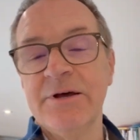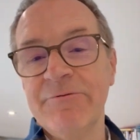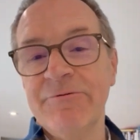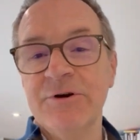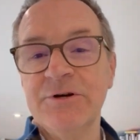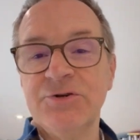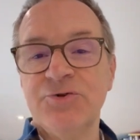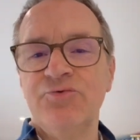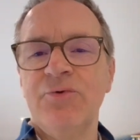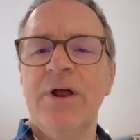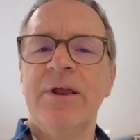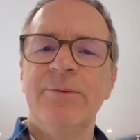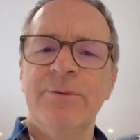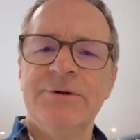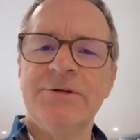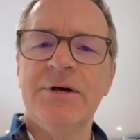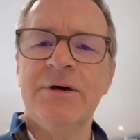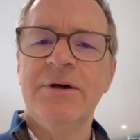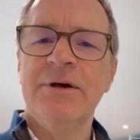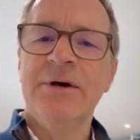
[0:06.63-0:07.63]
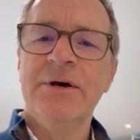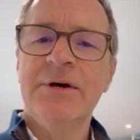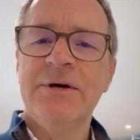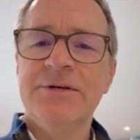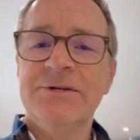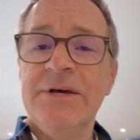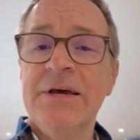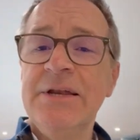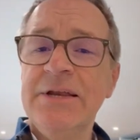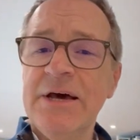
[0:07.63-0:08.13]
I first read him as a
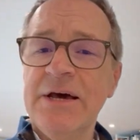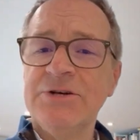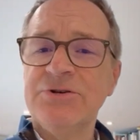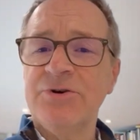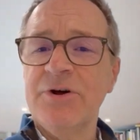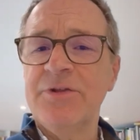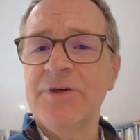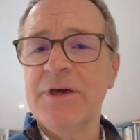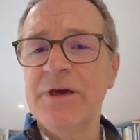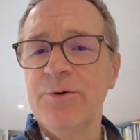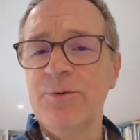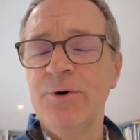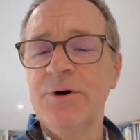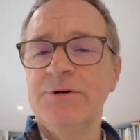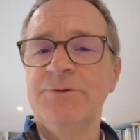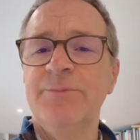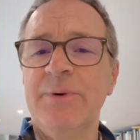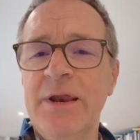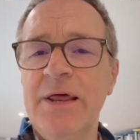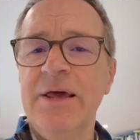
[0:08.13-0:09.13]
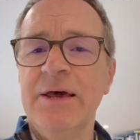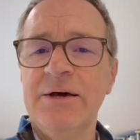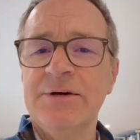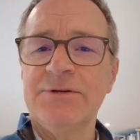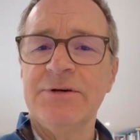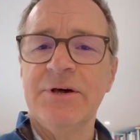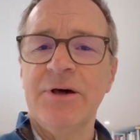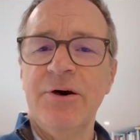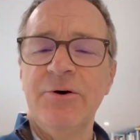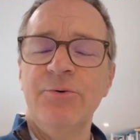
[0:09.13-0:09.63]
teenager, I think it was, many
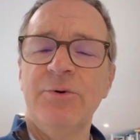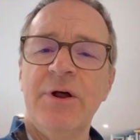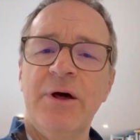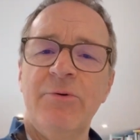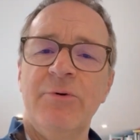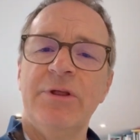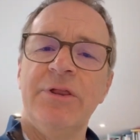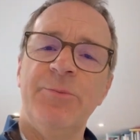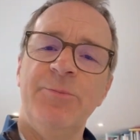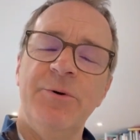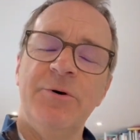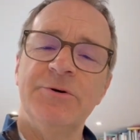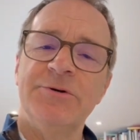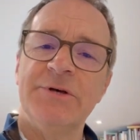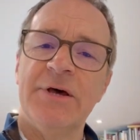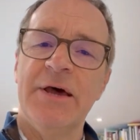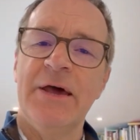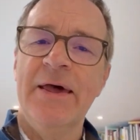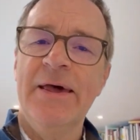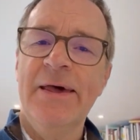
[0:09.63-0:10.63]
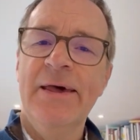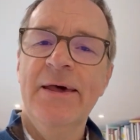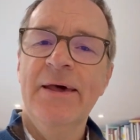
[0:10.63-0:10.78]
years ago when I read the Pensée.